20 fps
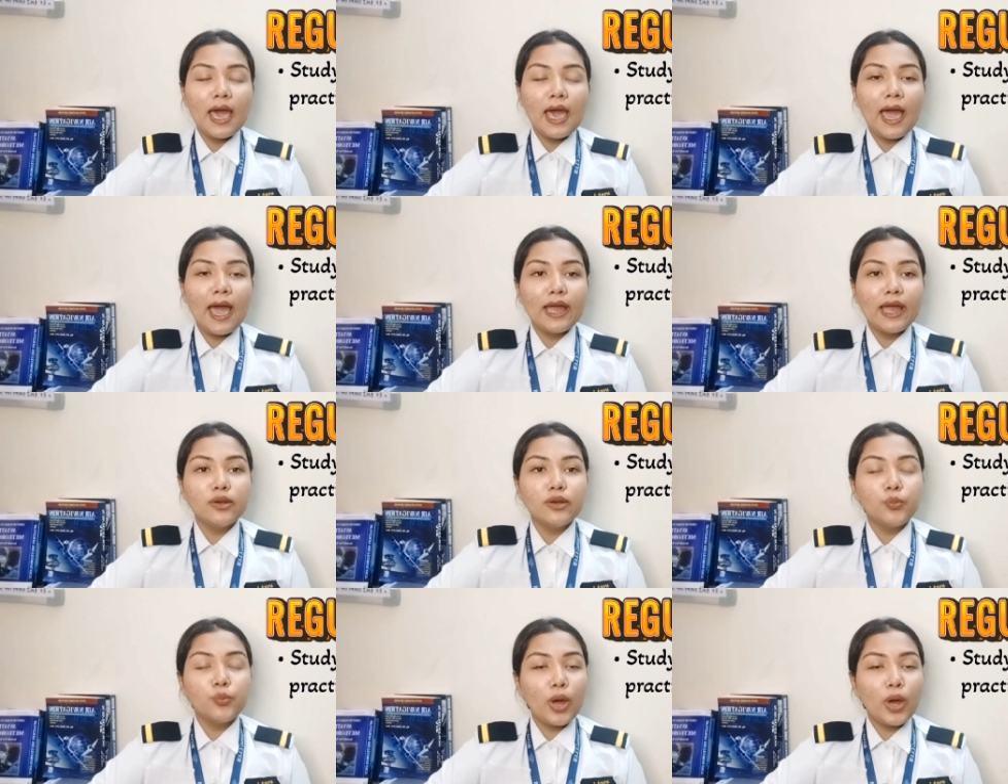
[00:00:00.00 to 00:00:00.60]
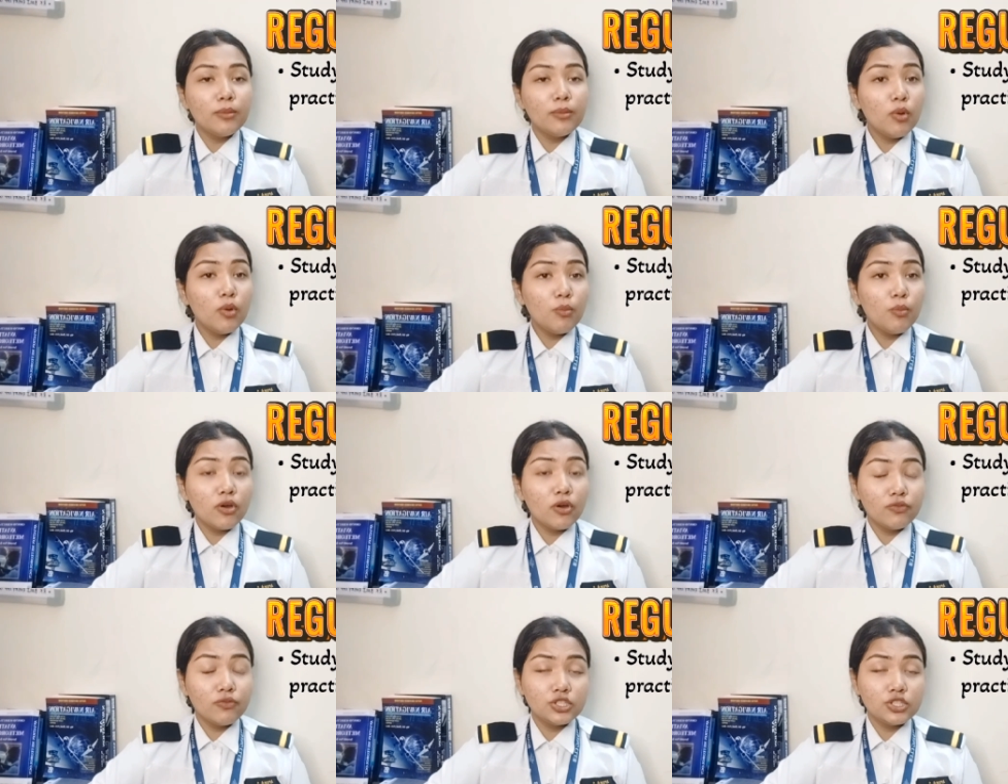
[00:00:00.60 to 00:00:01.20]
And one more
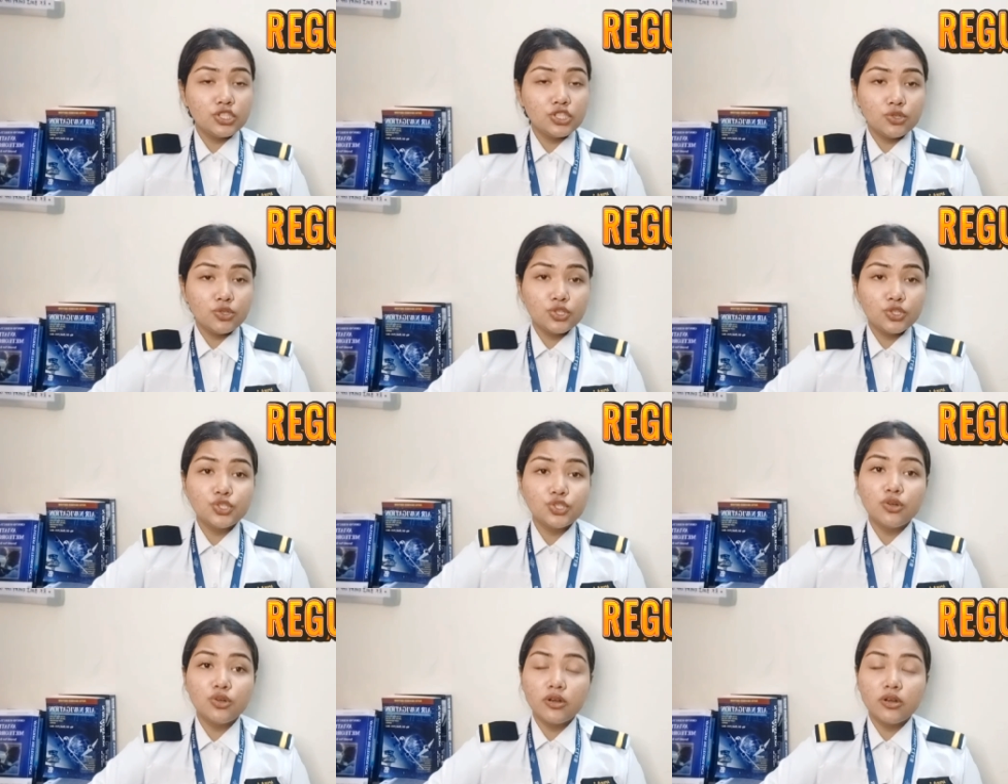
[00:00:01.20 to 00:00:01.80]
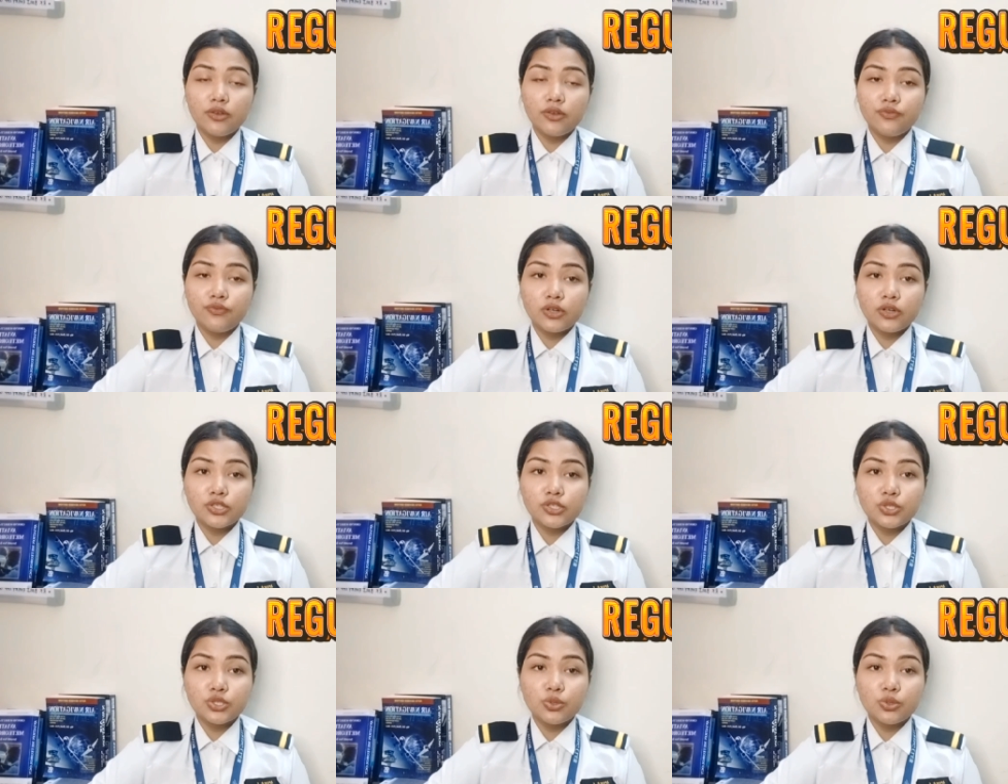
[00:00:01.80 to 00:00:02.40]
book which you should
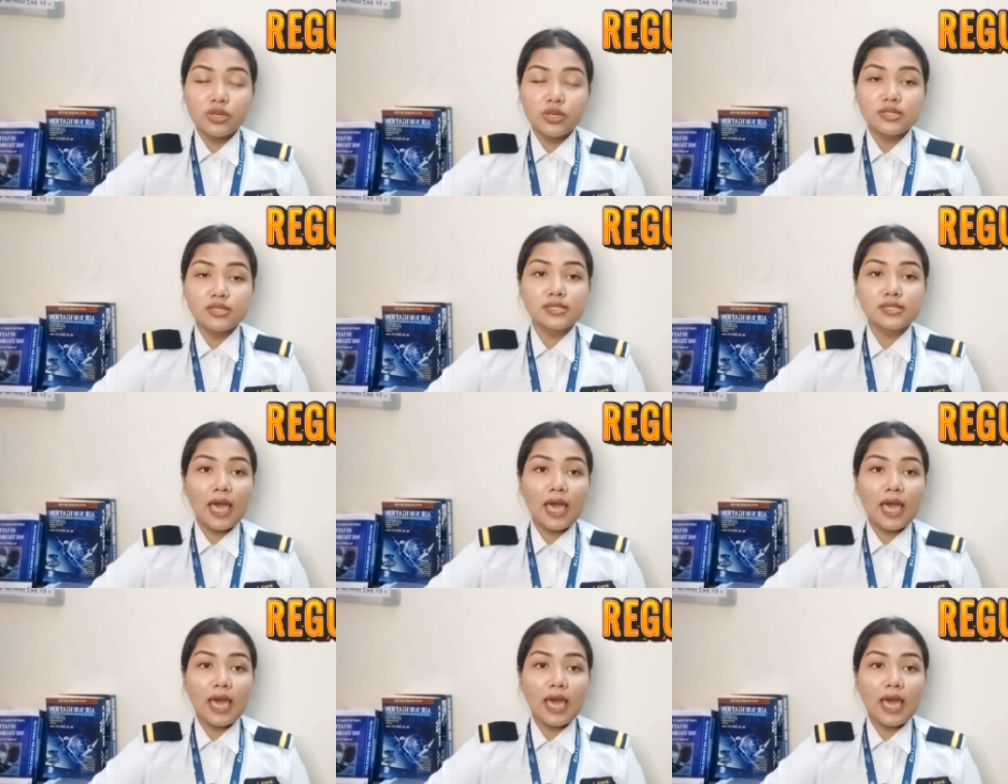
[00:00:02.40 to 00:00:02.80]
refer to is